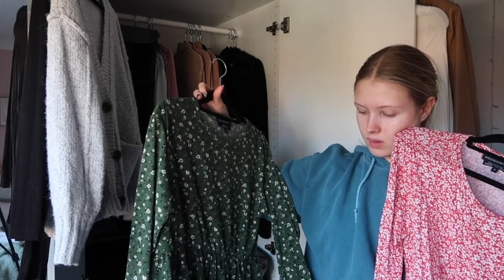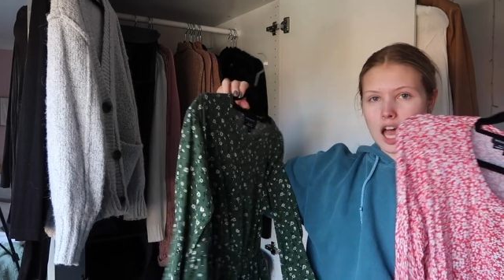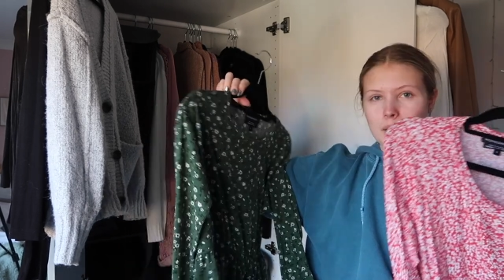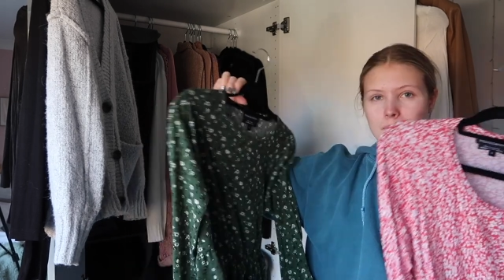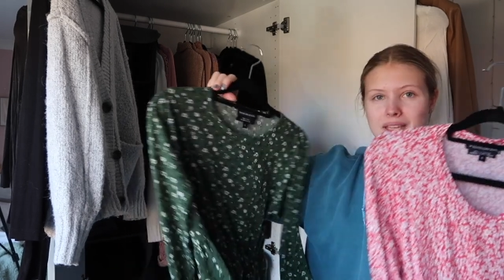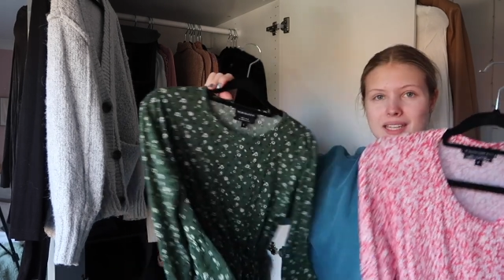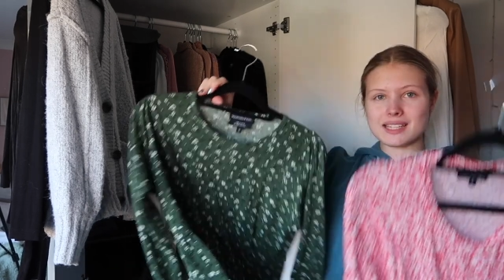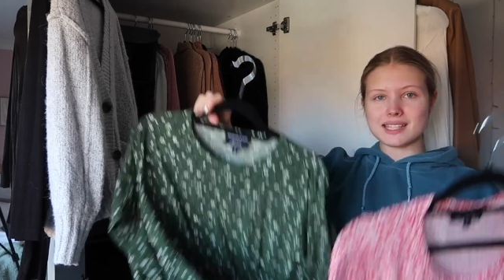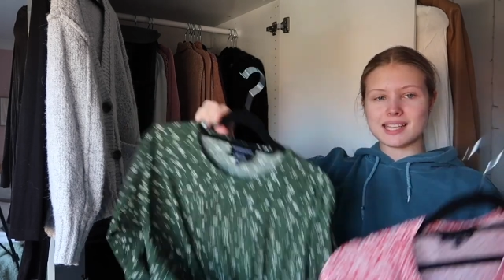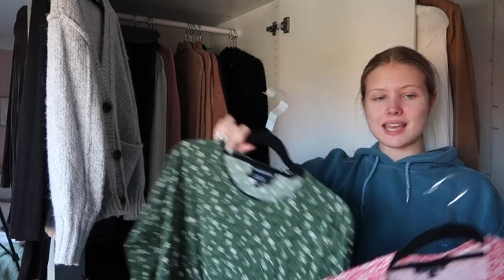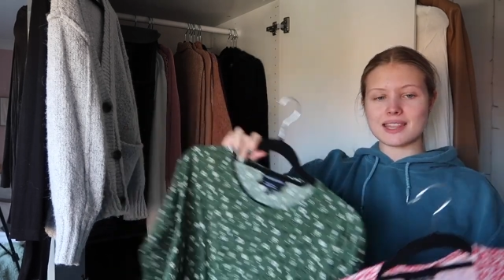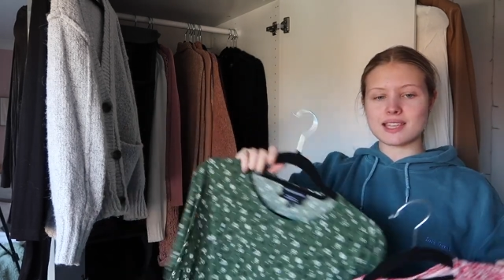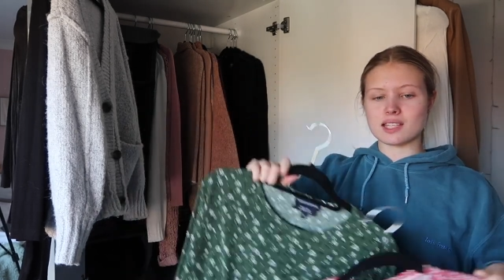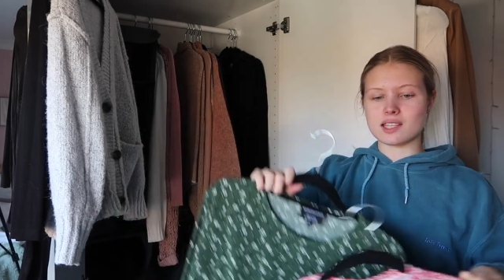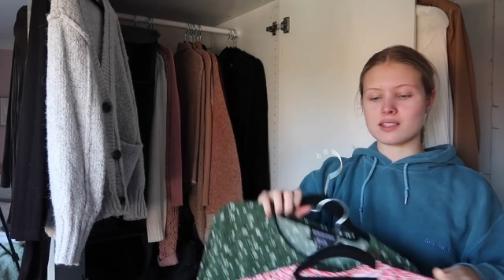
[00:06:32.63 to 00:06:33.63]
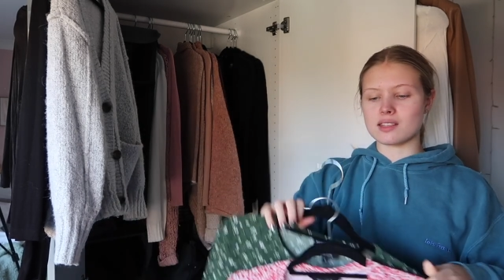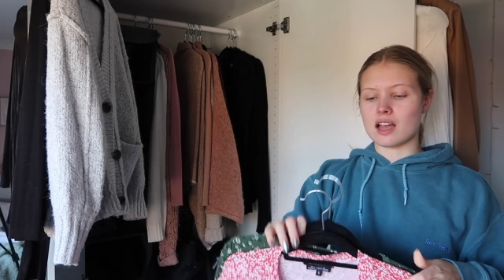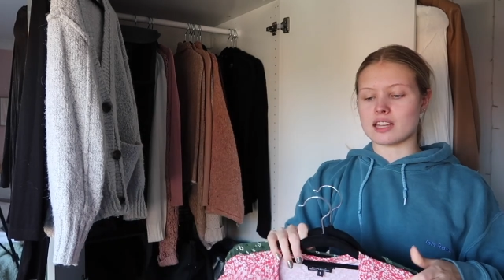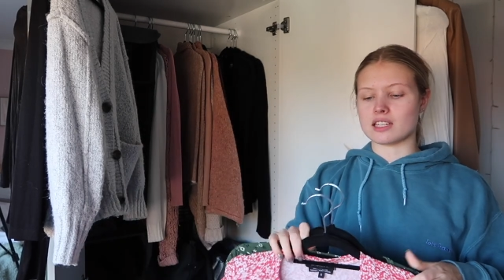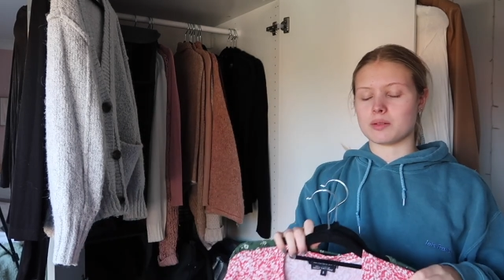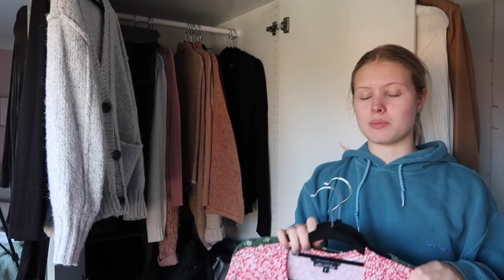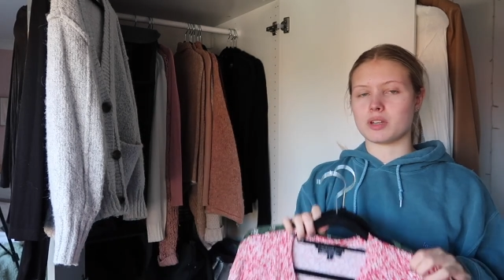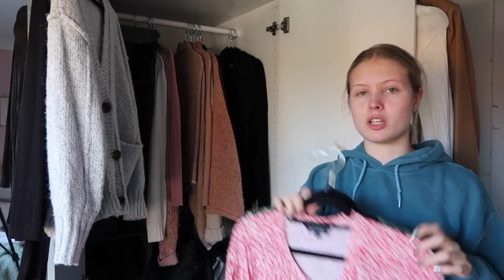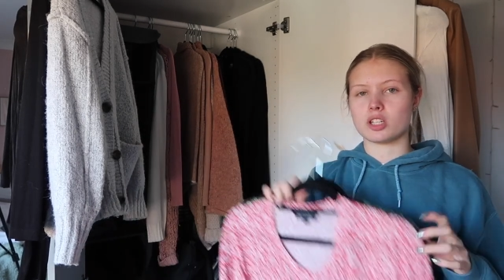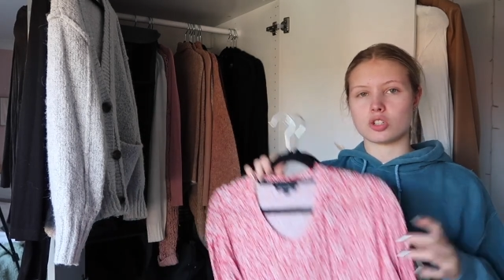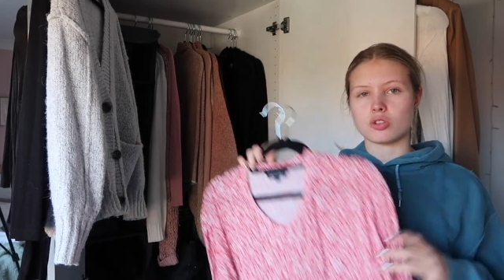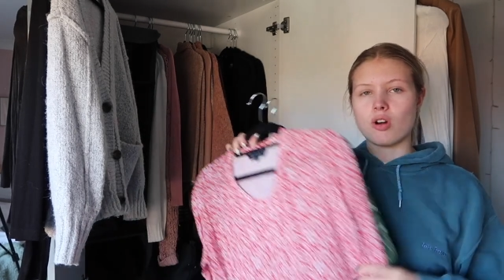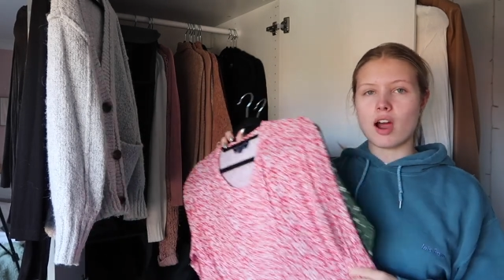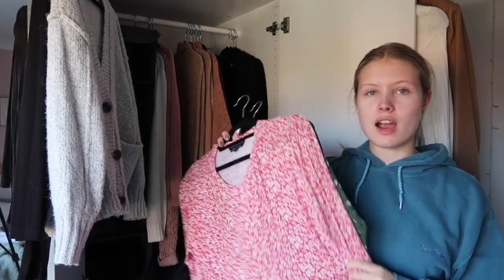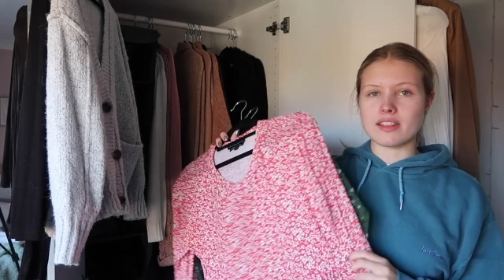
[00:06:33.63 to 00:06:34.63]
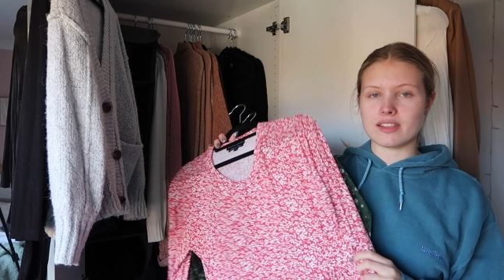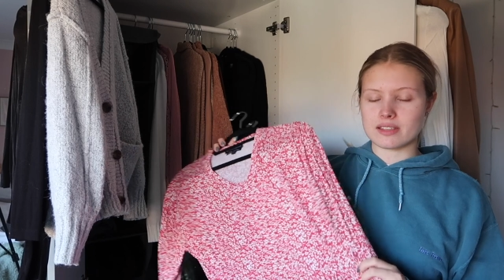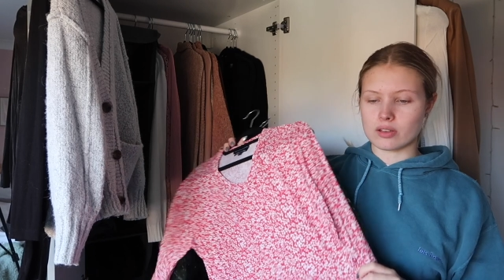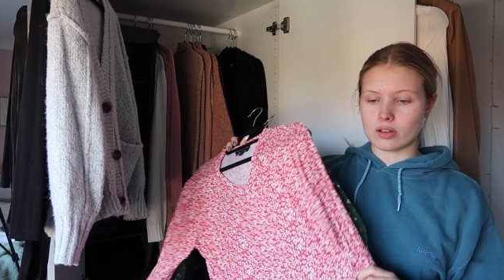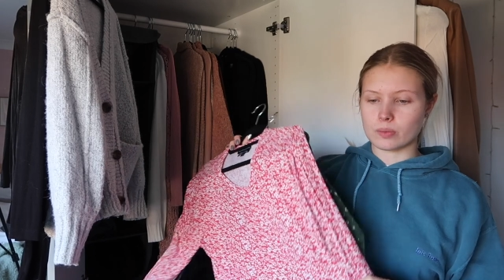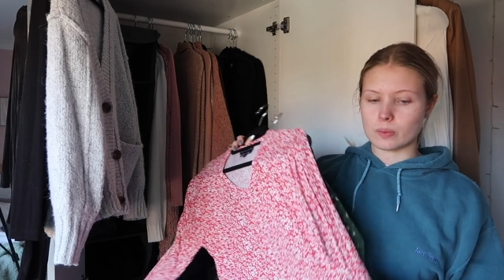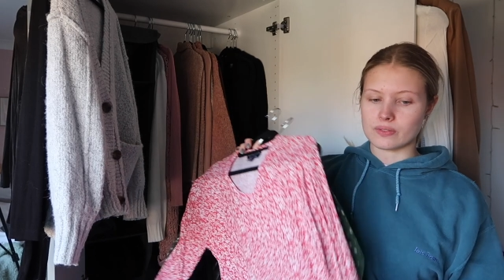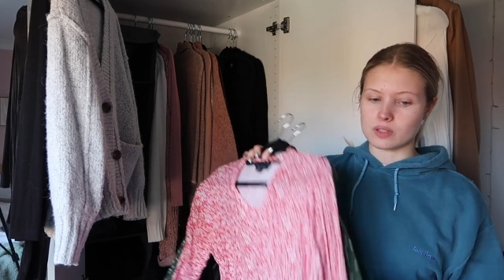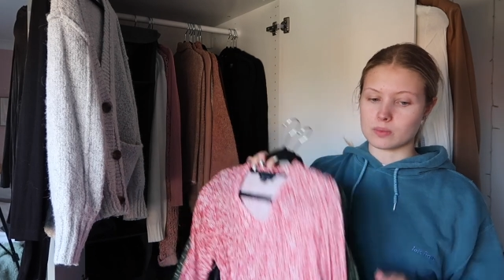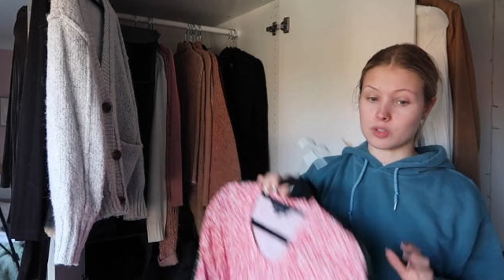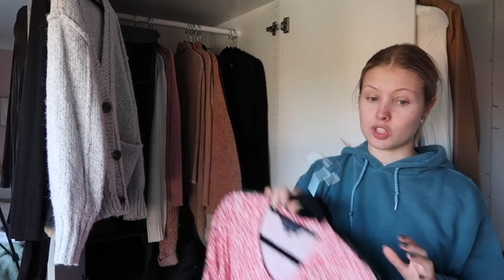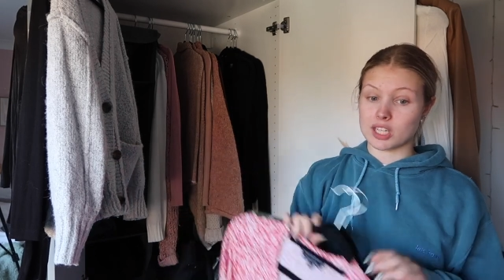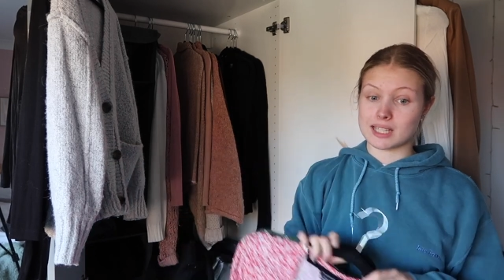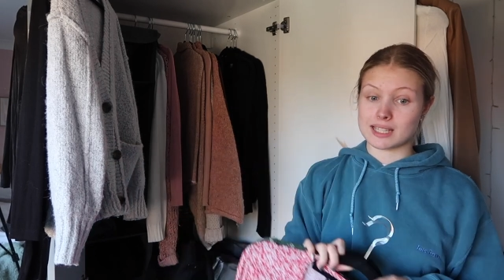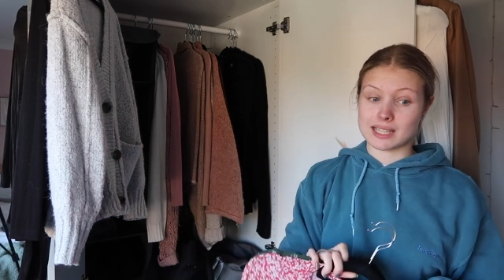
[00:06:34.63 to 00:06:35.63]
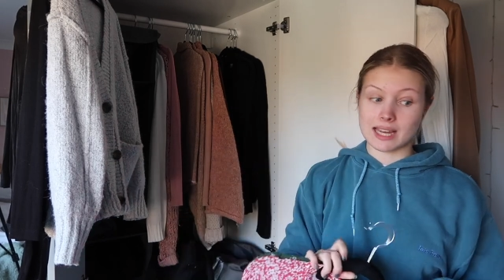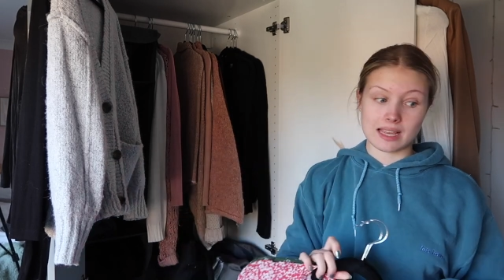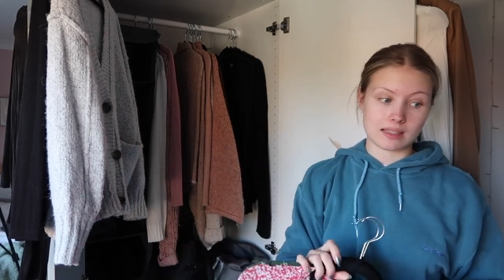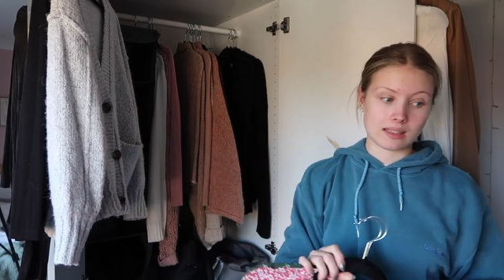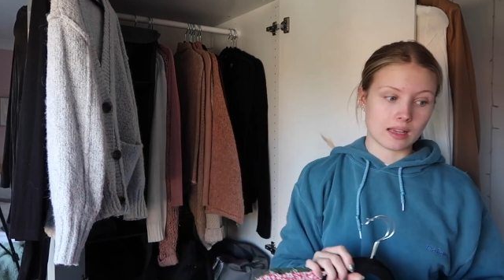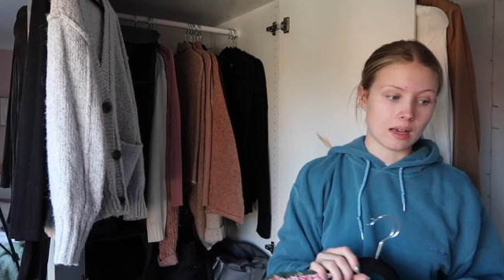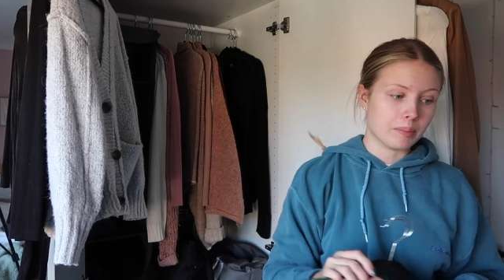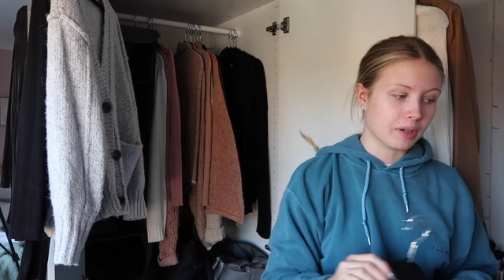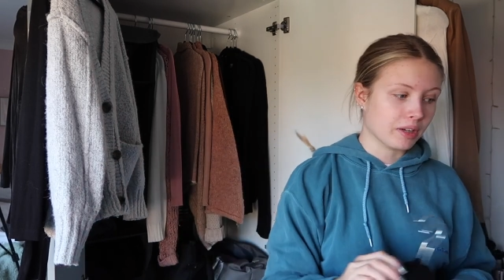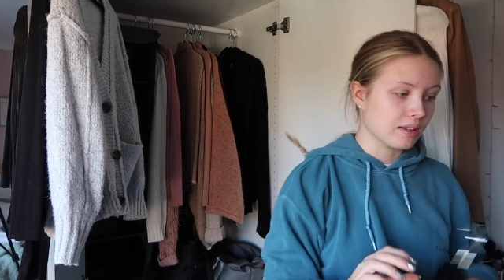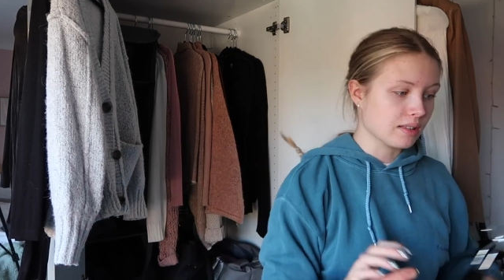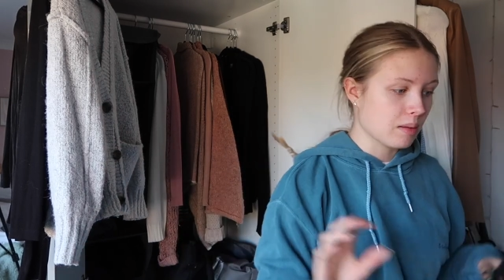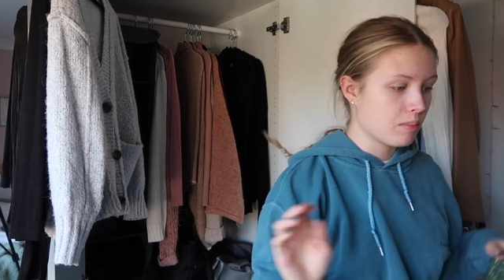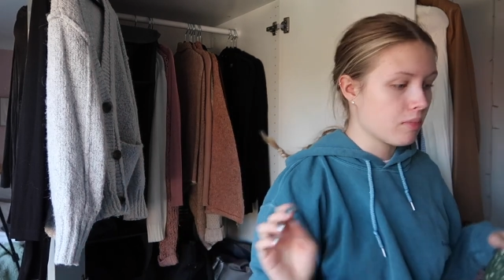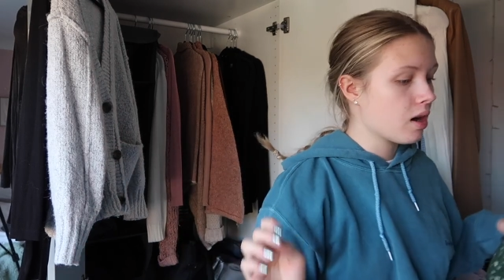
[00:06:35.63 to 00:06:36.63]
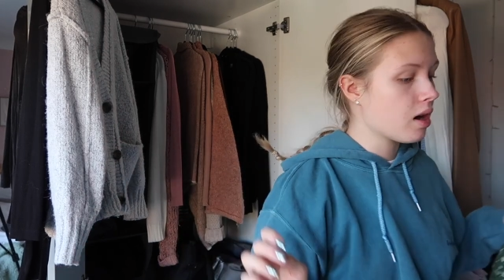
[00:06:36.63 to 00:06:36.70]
I'm going to set these aside and I'm going to try these on with some jeans later because I'm